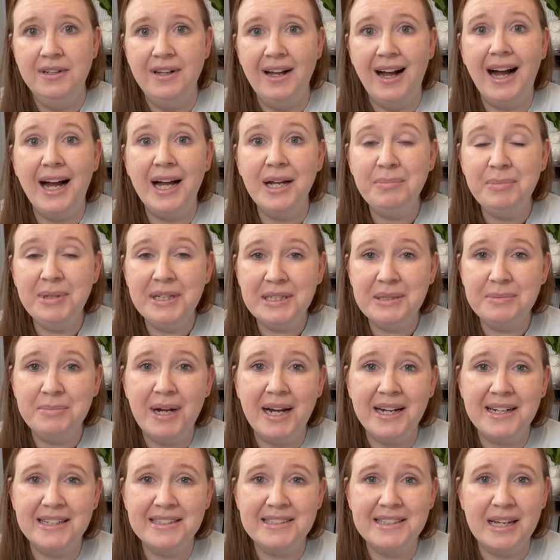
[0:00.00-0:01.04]
I picked
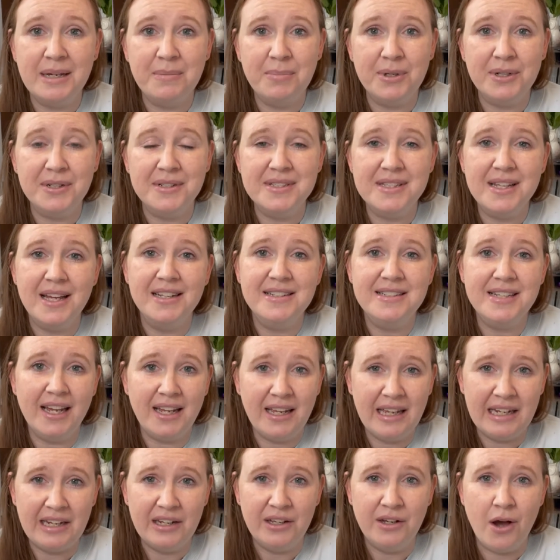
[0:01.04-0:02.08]
pocket diapers a
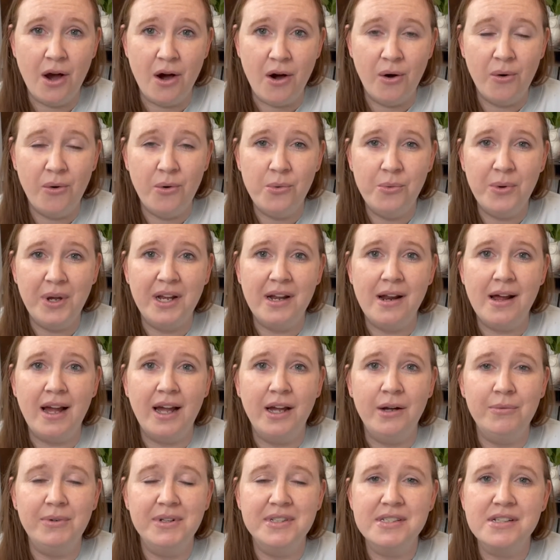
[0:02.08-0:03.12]
decade ago when I
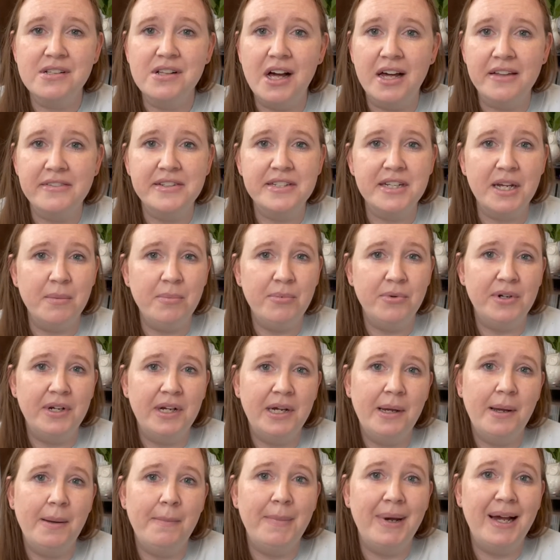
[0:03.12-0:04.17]
was cloth
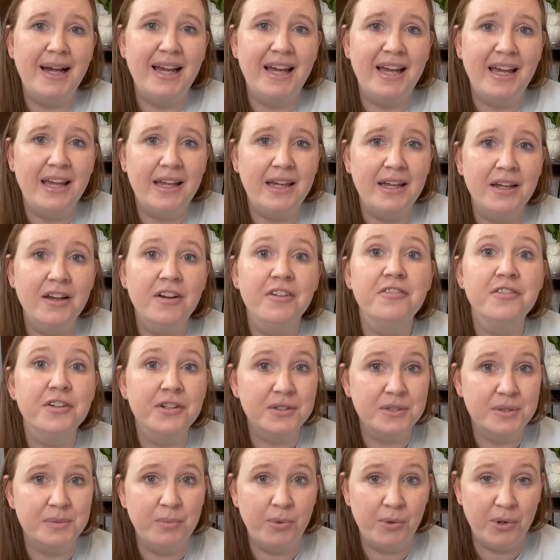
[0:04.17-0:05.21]
diapering my
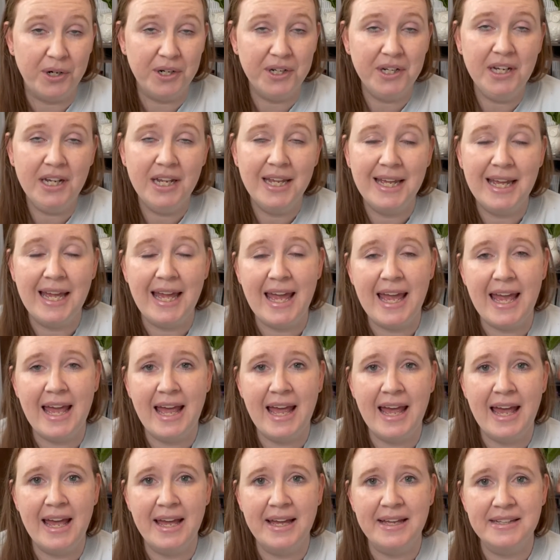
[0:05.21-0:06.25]
firstborn
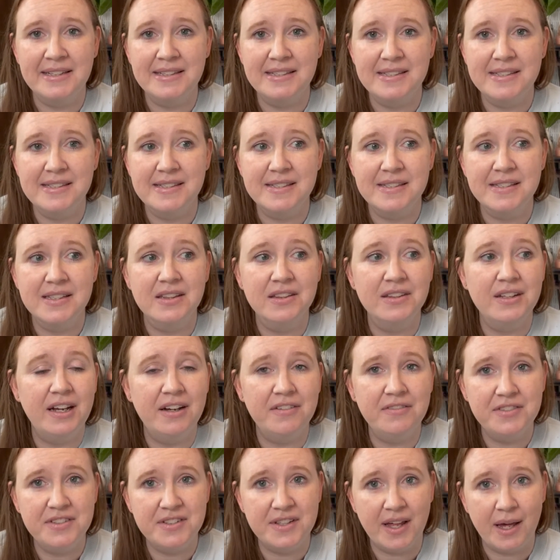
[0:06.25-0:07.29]
and
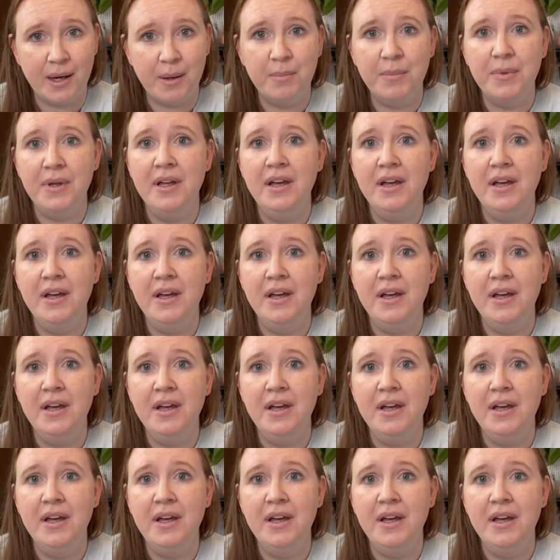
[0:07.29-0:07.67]
loved them.